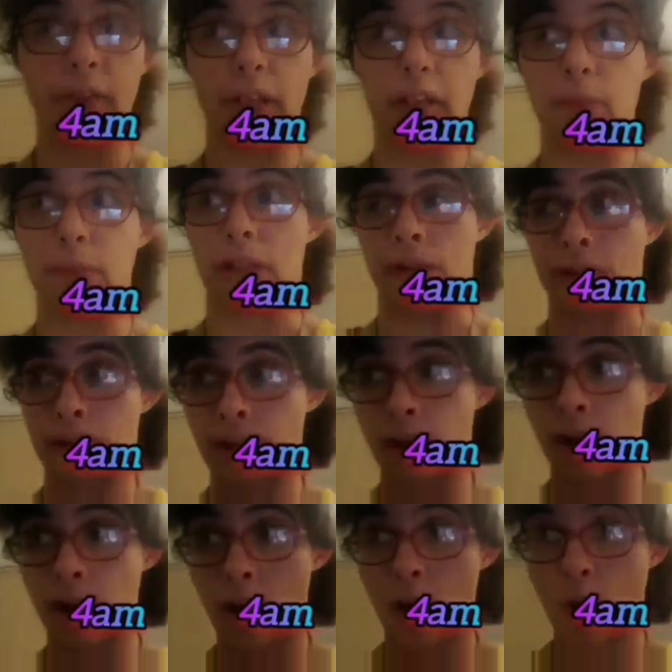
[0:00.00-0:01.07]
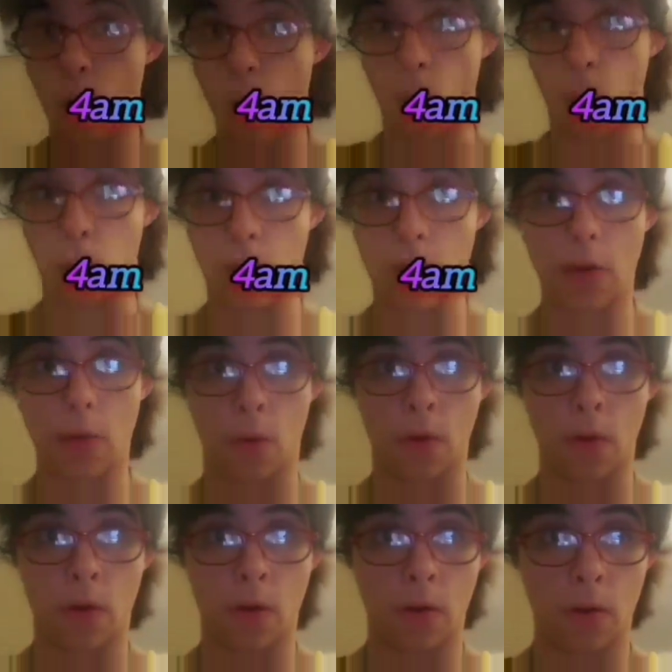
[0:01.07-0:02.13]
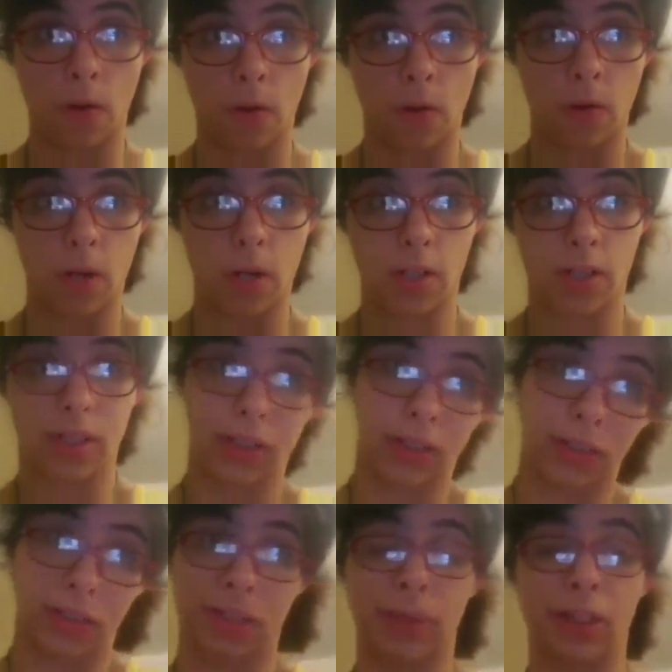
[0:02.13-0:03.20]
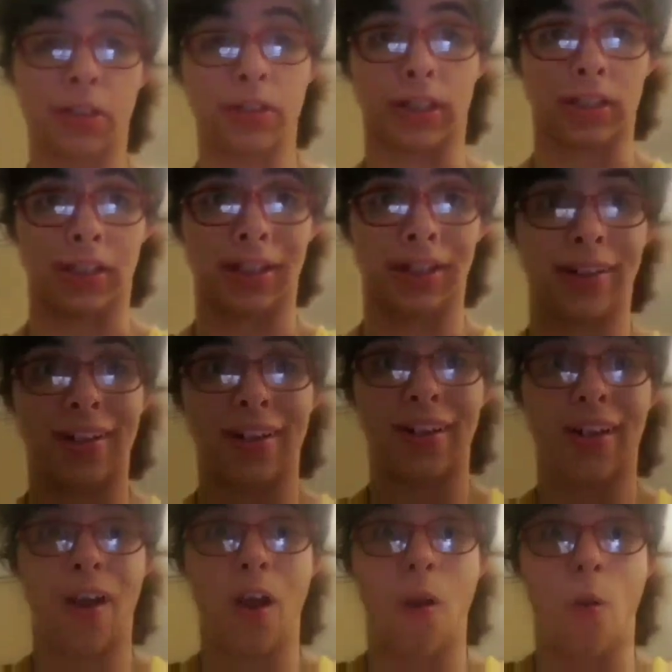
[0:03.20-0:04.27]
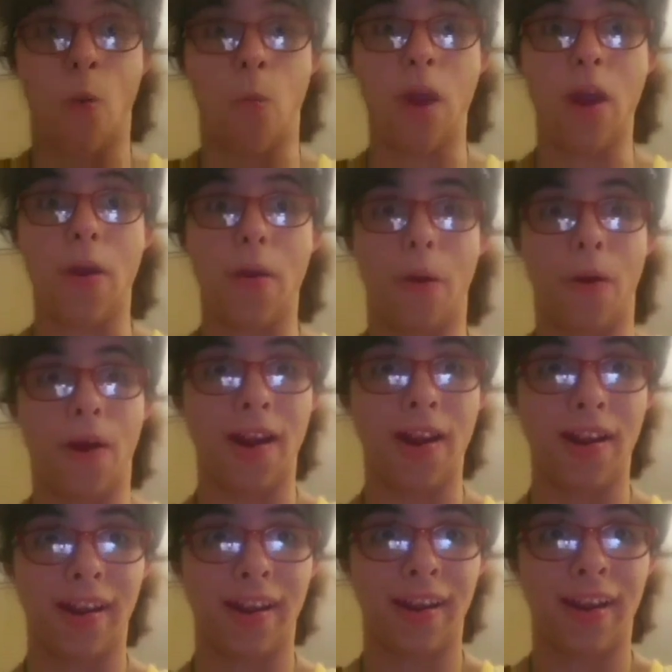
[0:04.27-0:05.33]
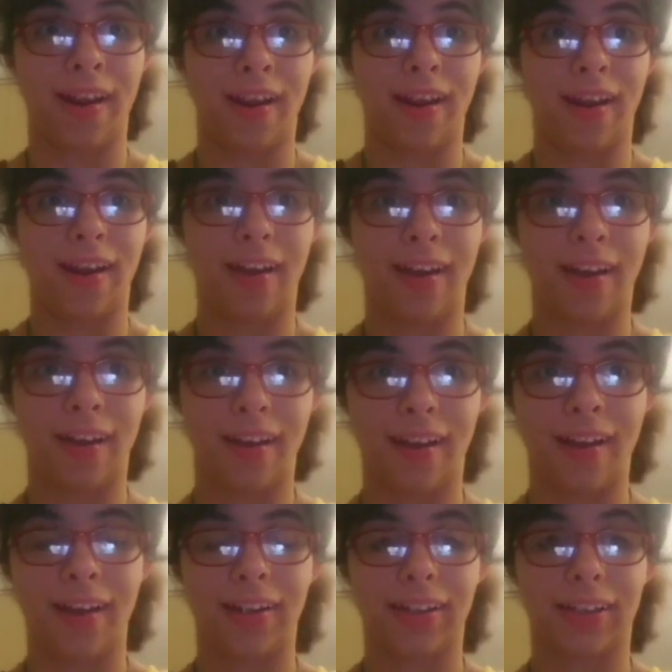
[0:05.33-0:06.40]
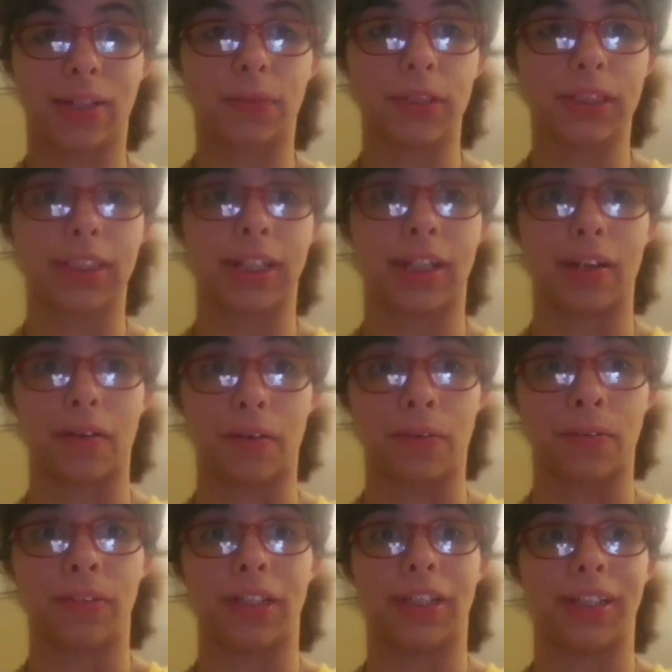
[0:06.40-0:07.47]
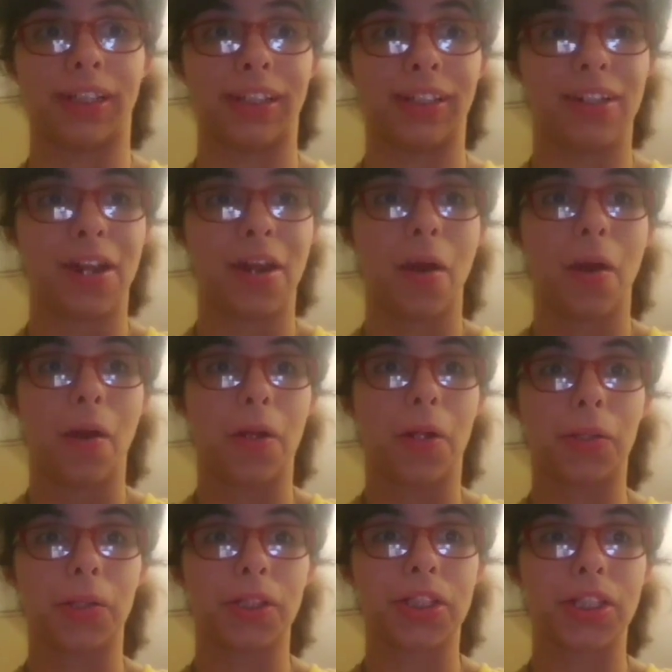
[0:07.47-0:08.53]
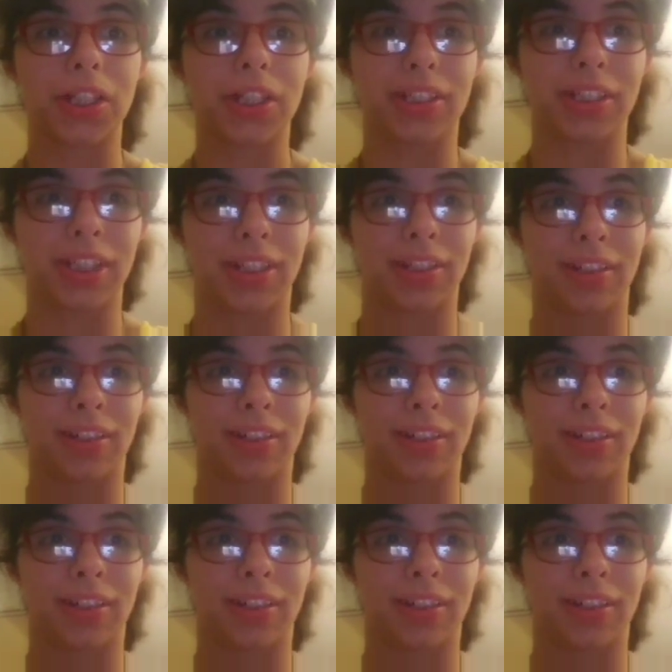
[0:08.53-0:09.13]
Fazbear. Wow. Look at my clock. Wow. That was terrifying. Holy shit.